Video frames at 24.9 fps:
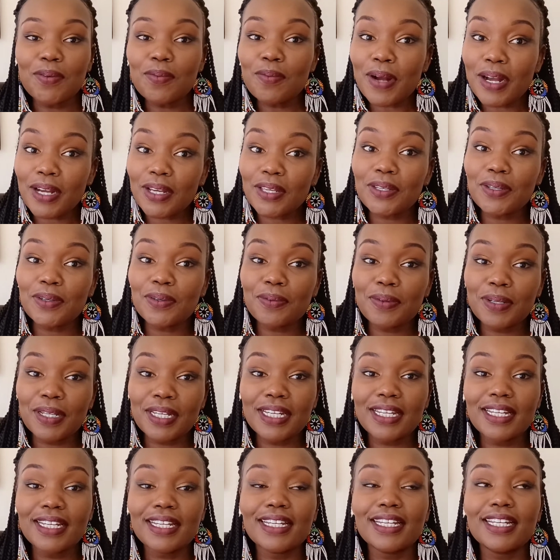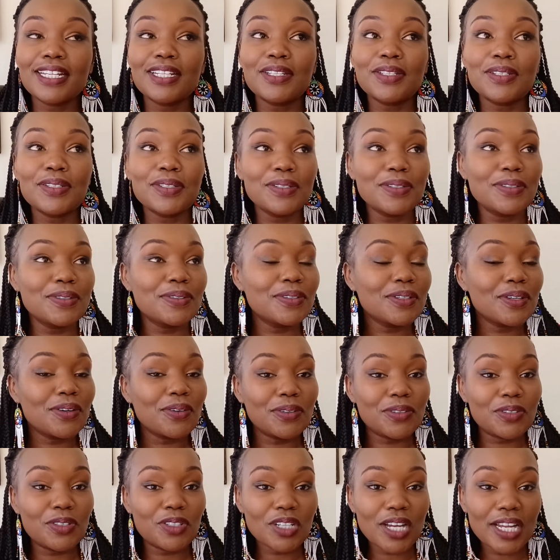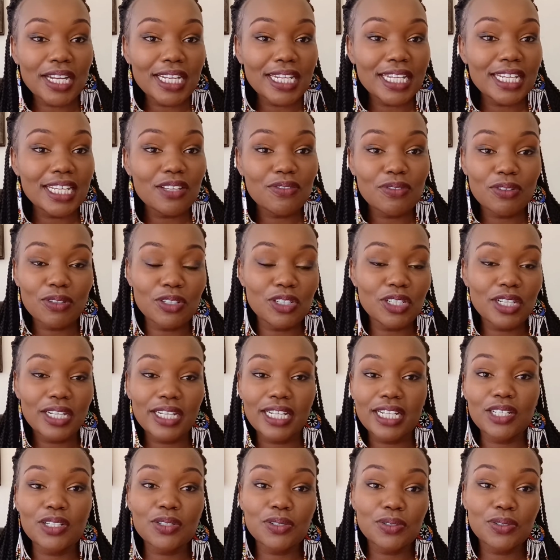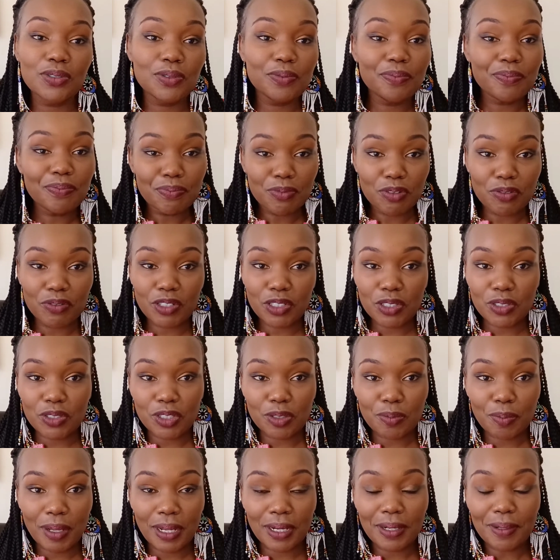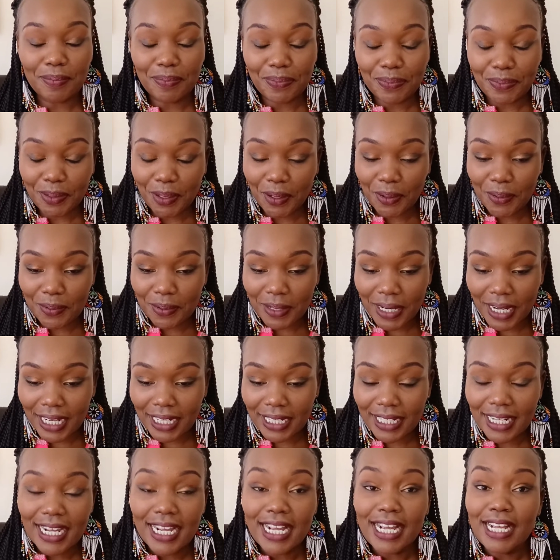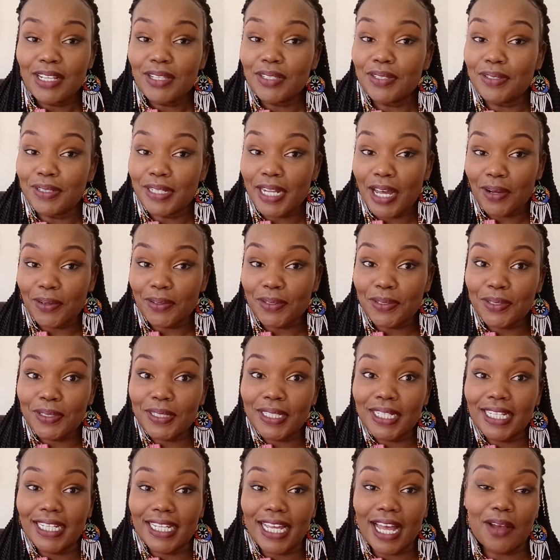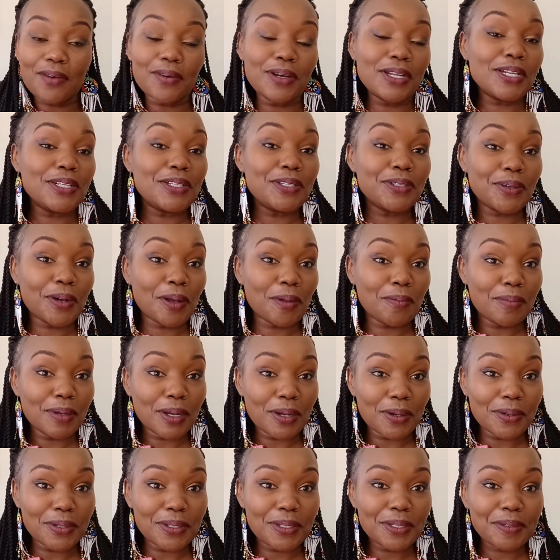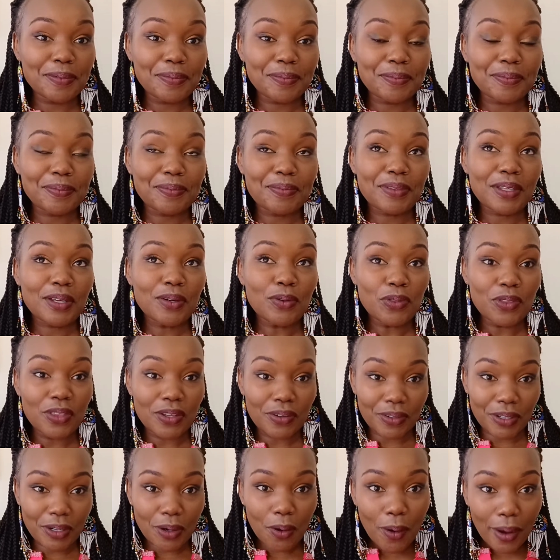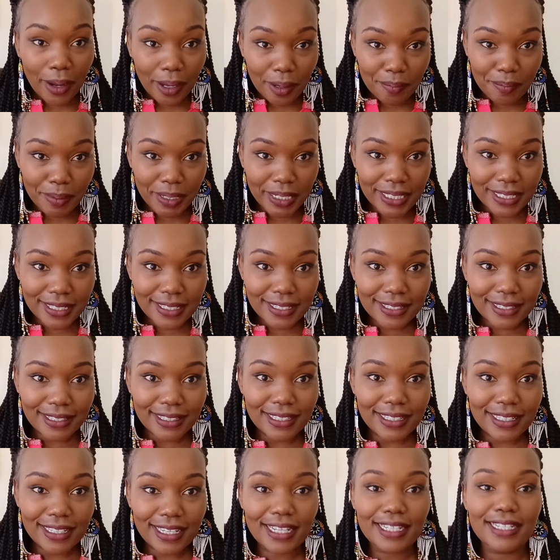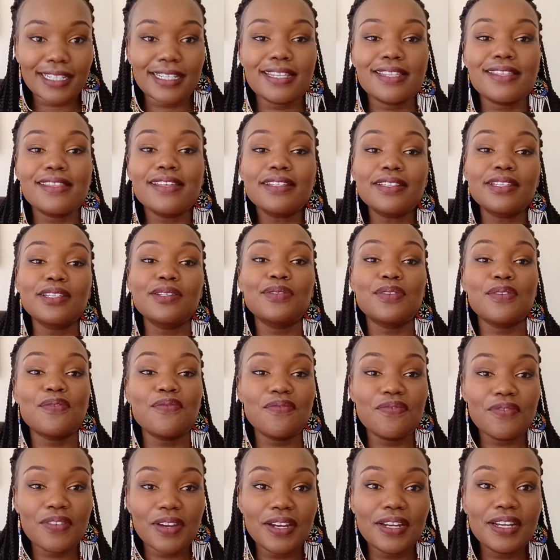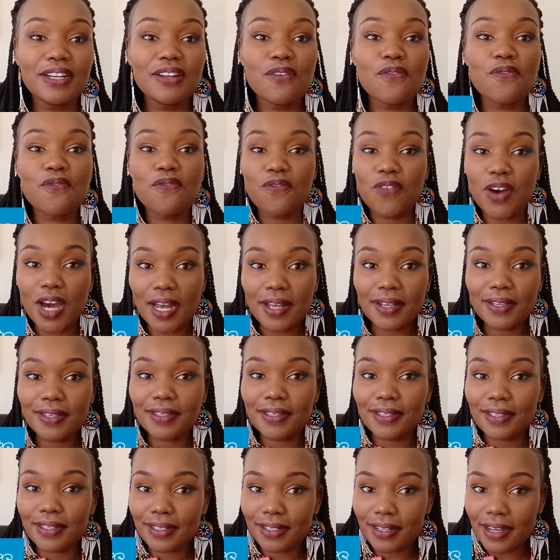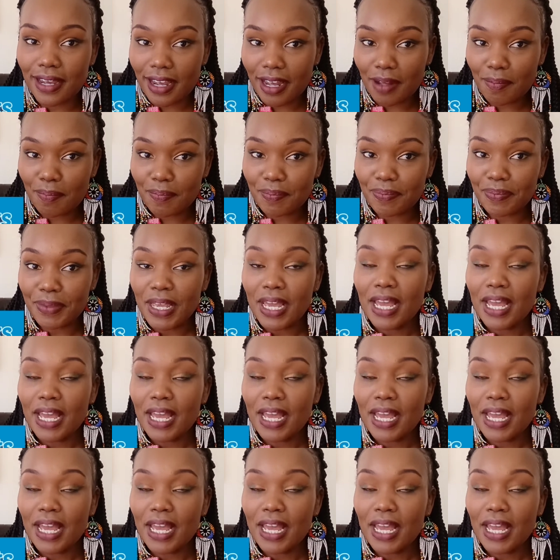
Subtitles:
work your way into or journeying if you're journeying to moving to Japan. All right. So now today I want to talk about the requirements. Yes, this is a very first step